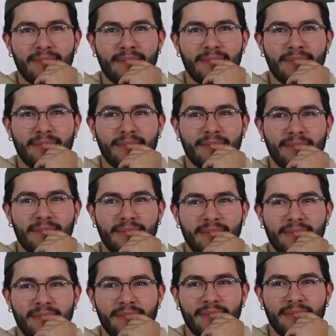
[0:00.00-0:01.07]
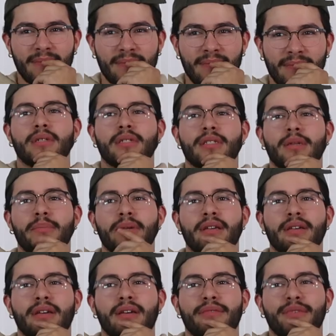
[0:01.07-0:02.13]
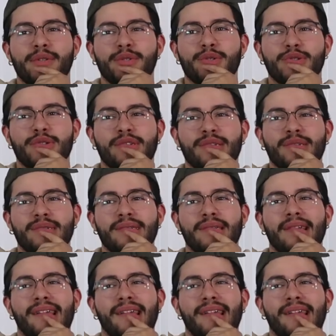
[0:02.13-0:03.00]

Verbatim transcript: movie? It's gonna be Avengers